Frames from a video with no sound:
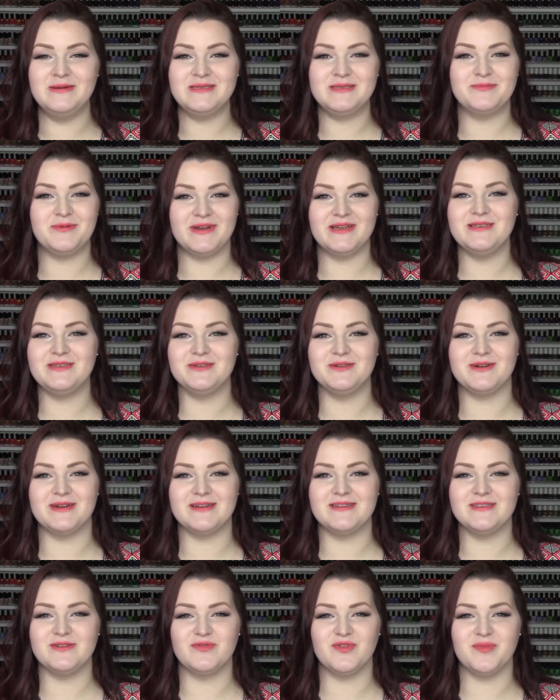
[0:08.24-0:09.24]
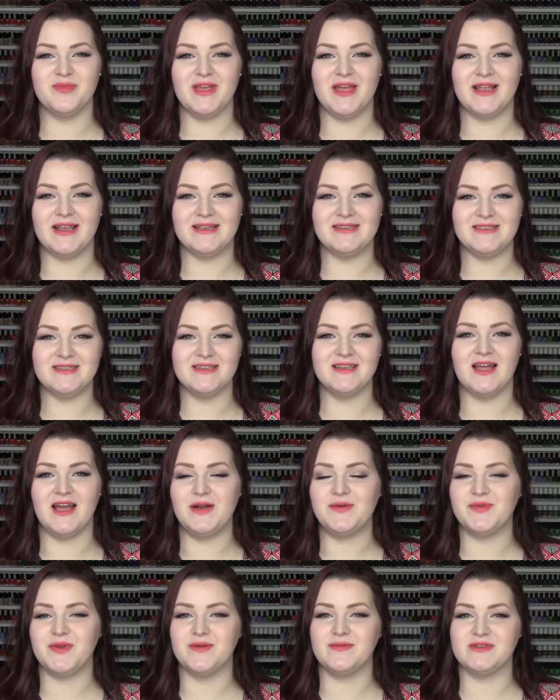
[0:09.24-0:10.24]
was way too crazy for me and I didn't
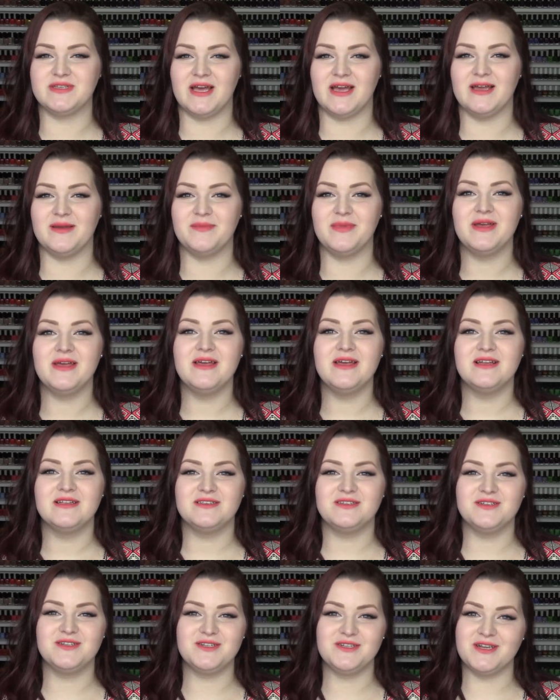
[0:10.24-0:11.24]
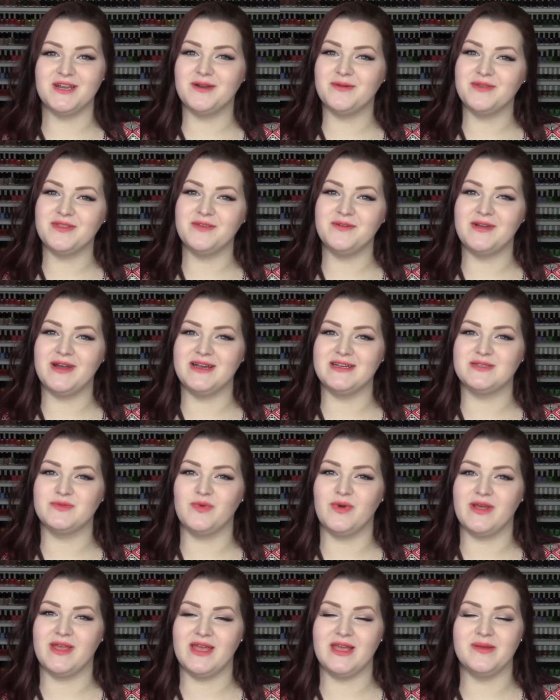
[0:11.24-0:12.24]
have enough time to share with you guys
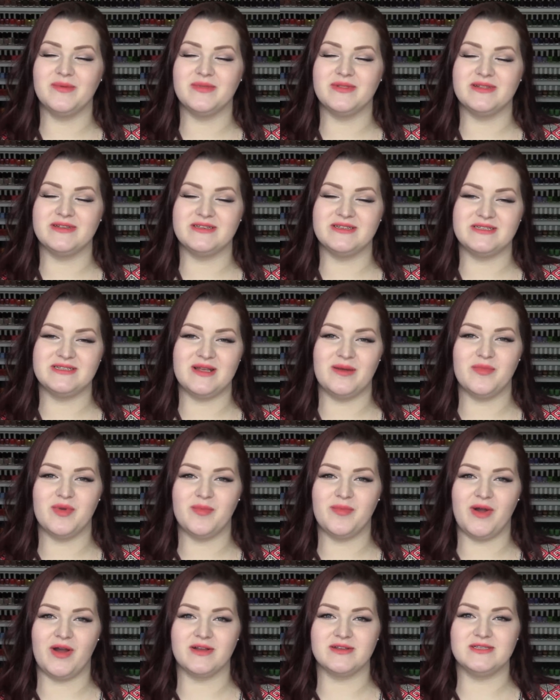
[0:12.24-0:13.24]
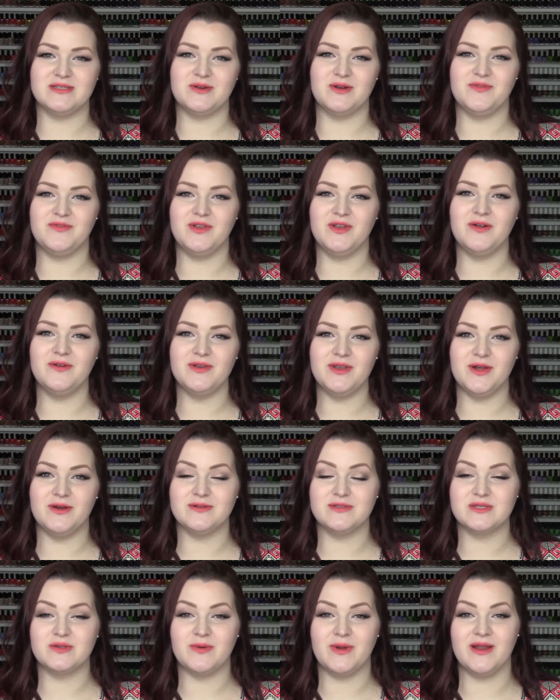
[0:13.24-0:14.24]
what came in the December box. So if you don't
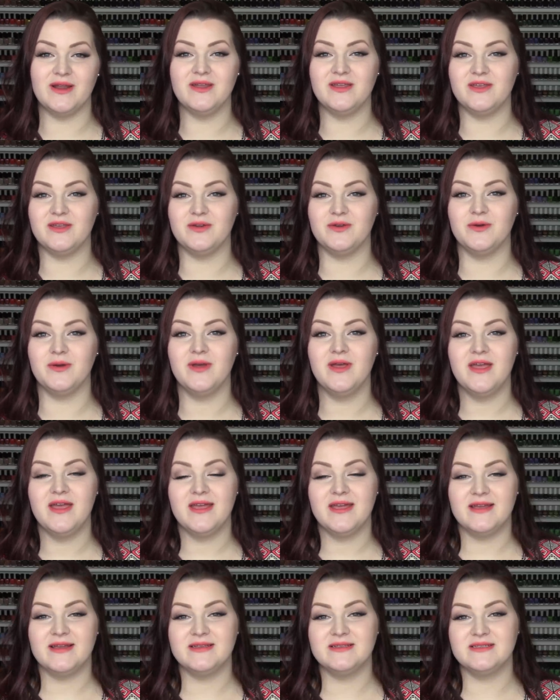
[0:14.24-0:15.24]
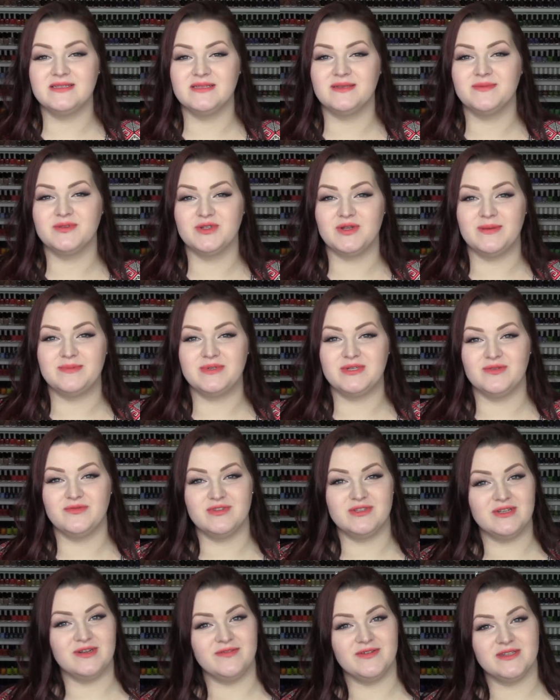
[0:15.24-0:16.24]
know, Square Hue is a
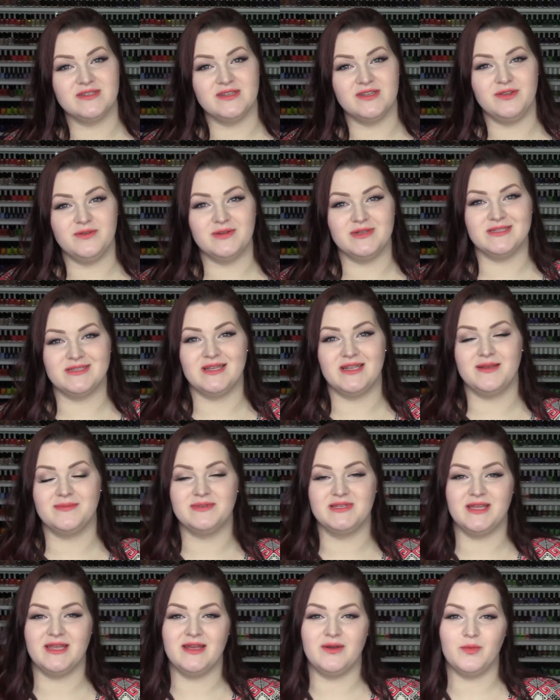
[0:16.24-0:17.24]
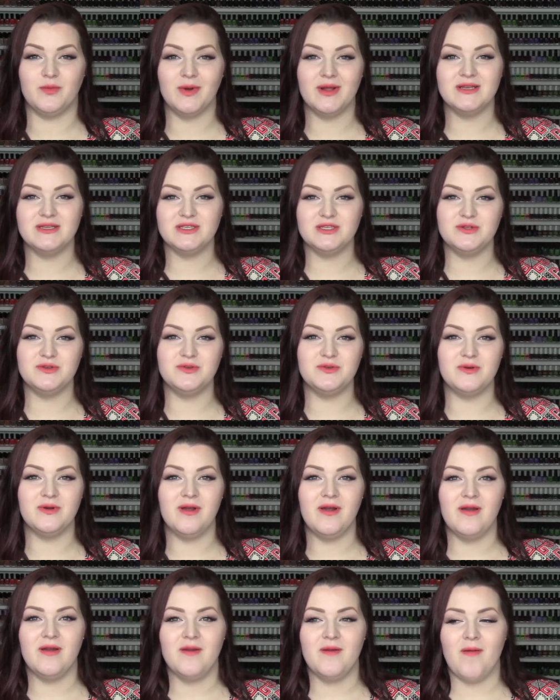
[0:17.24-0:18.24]
subscription service and you can sign up to get one,
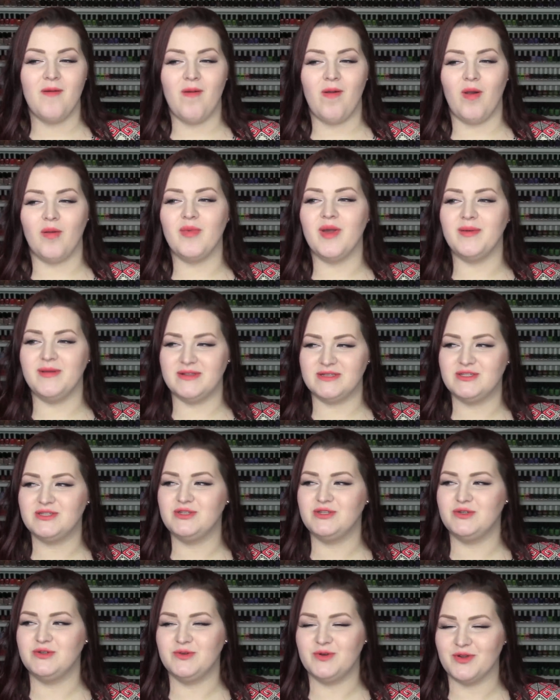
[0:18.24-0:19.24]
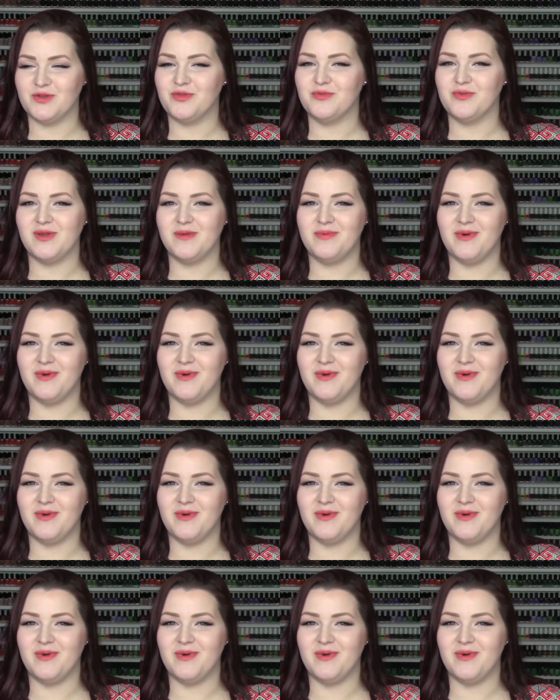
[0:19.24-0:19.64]
two, or maybe it's two or three